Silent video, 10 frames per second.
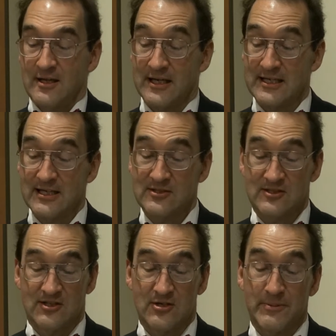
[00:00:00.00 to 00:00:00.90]
"I
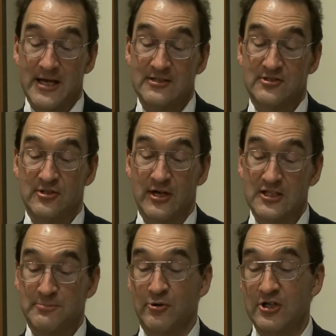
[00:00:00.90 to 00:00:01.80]
guess they're past their
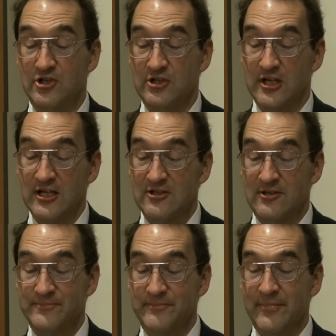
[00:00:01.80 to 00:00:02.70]
expiration
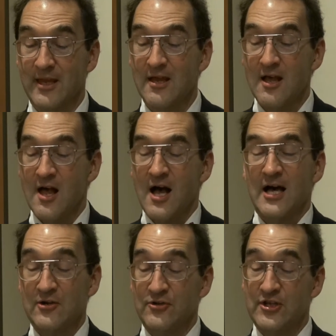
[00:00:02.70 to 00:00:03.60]
date.
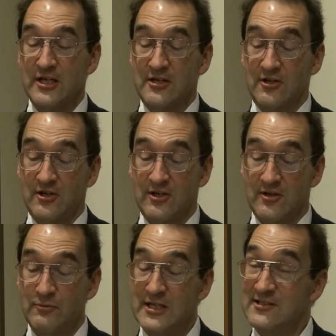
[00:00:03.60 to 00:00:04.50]
I don't think
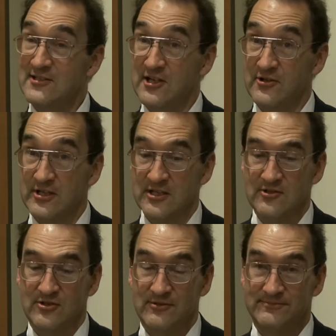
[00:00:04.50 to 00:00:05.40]
that we can sell these."